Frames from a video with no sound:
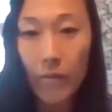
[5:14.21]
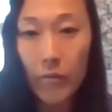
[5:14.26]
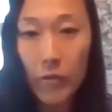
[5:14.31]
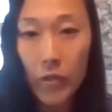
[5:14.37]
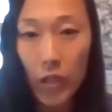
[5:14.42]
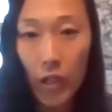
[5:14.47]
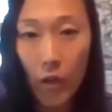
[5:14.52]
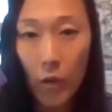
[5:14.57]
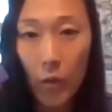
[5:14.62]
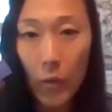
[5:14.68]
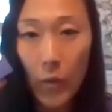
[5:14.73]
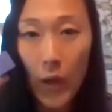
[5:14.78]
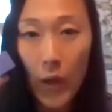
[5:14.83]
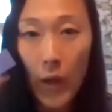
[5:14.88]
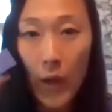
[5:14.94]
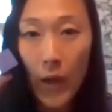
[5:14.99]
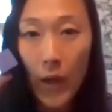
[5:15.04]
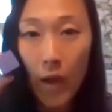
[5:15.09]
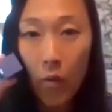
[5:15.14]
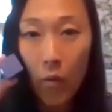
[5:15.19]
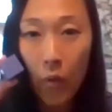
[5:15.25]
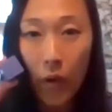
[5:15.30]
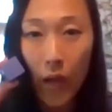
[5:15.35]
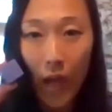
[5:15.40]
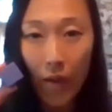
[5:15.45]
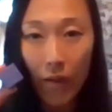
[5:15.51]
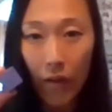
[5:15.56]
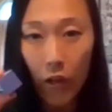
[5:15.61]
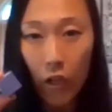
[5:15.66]
So we
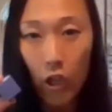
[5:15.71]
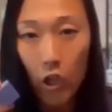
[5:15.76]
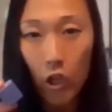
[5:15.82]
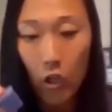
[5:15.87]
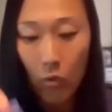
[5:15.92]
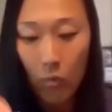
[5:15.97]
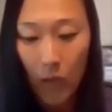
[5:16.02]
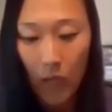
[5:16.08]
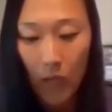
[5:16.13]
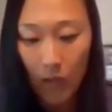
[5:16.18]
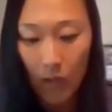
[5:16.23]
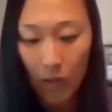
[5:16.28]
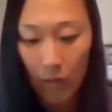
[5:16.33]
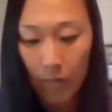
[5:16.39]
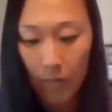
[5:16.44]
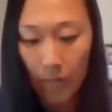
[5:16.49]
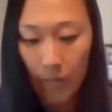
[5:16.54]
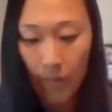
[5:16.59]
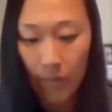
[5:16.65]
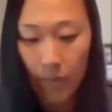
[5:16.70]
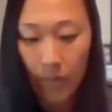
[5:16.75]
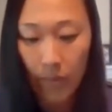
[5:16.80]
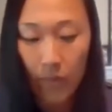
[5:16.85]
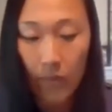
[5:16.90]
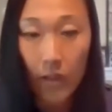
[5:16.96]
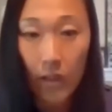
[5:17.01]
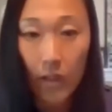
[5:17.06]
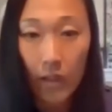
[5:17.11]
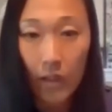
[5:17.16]
have our cube here.
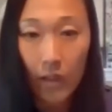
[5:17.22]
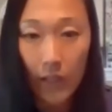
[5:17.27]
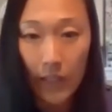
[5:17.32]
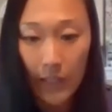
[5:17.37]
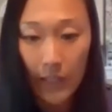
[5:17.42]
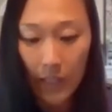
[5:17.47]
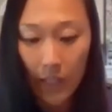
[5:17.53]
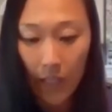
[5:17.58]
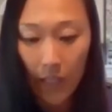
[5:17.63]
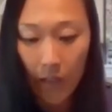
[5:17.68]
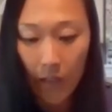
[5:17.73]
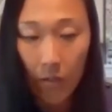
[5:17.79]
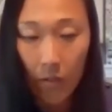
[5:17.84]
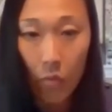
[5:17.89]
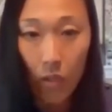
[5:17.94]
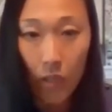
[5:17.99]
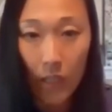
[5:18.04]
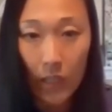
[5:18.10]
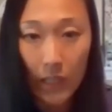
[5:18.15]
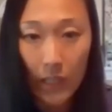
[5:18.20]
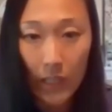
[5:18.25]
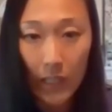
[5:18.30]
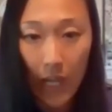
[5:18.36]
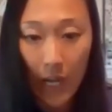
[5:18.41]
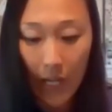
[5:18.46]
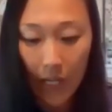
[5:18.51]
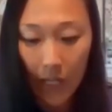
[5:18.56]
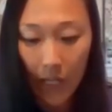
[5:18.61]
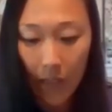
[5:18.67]
Let's see, we can
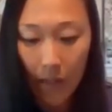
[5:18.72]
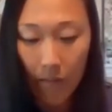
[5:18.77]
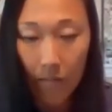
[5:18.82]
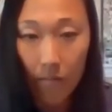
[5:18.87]
slide it.